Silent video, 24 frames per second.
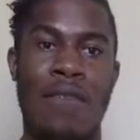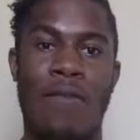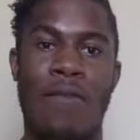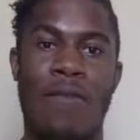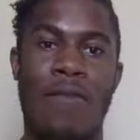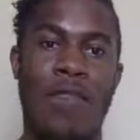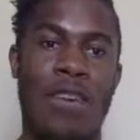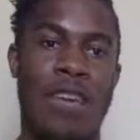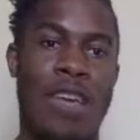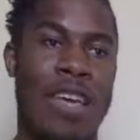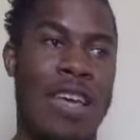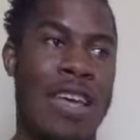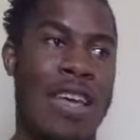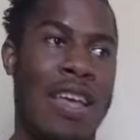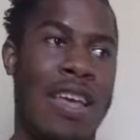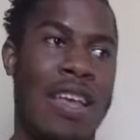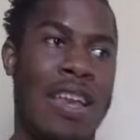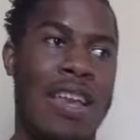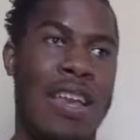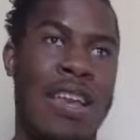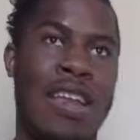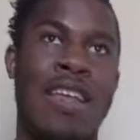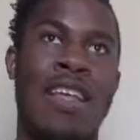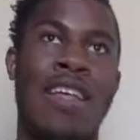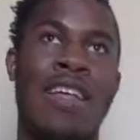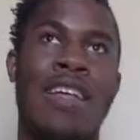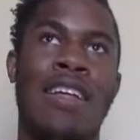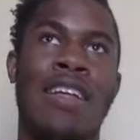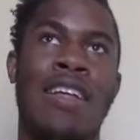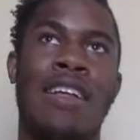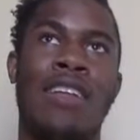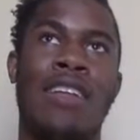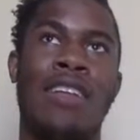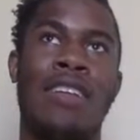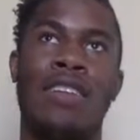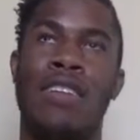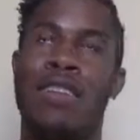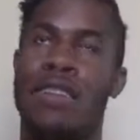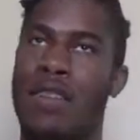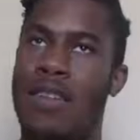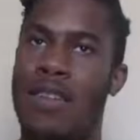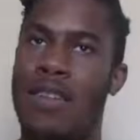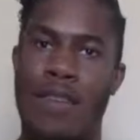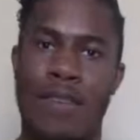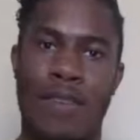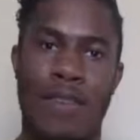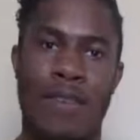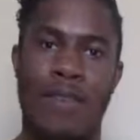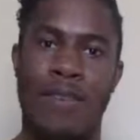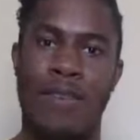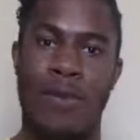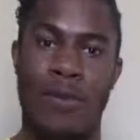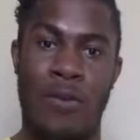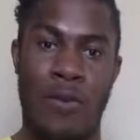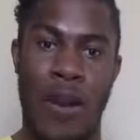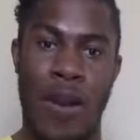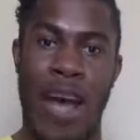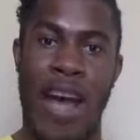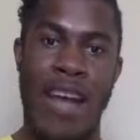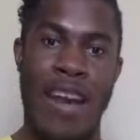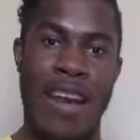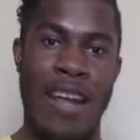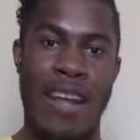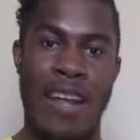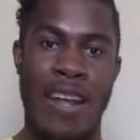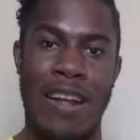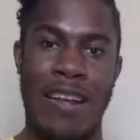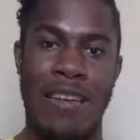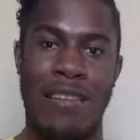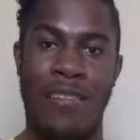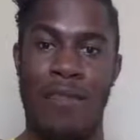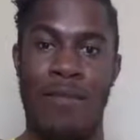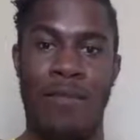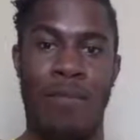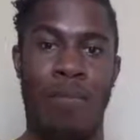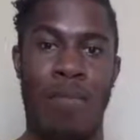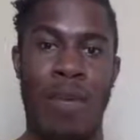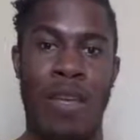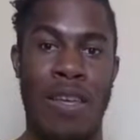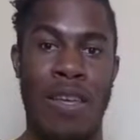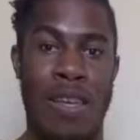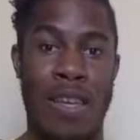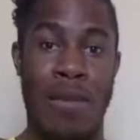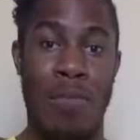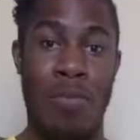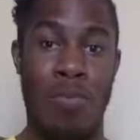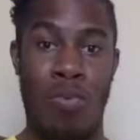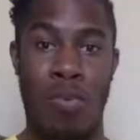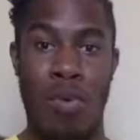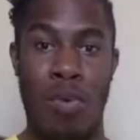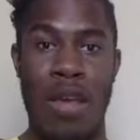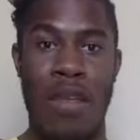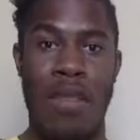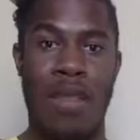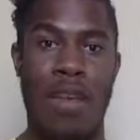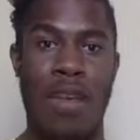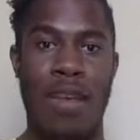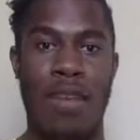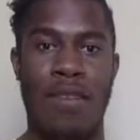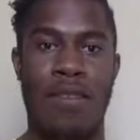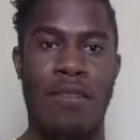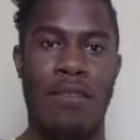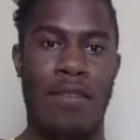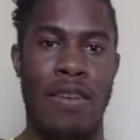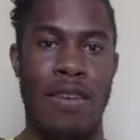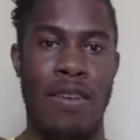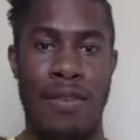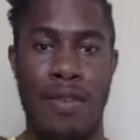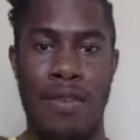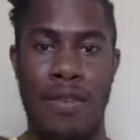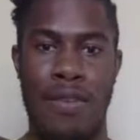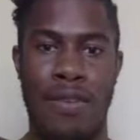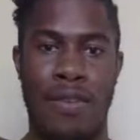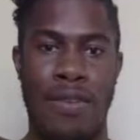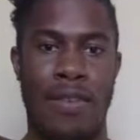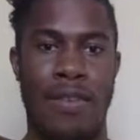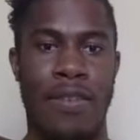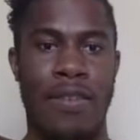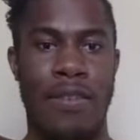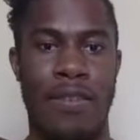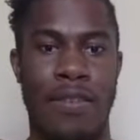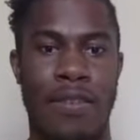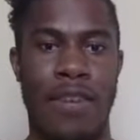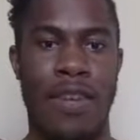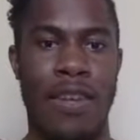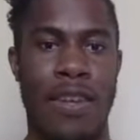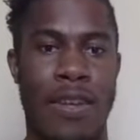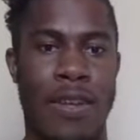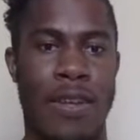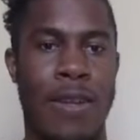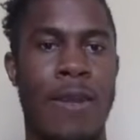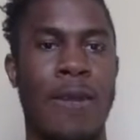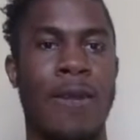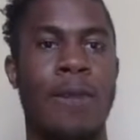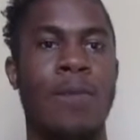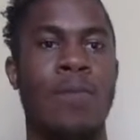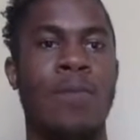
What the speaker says: the fucking writing, speaking, breathing into existence shit,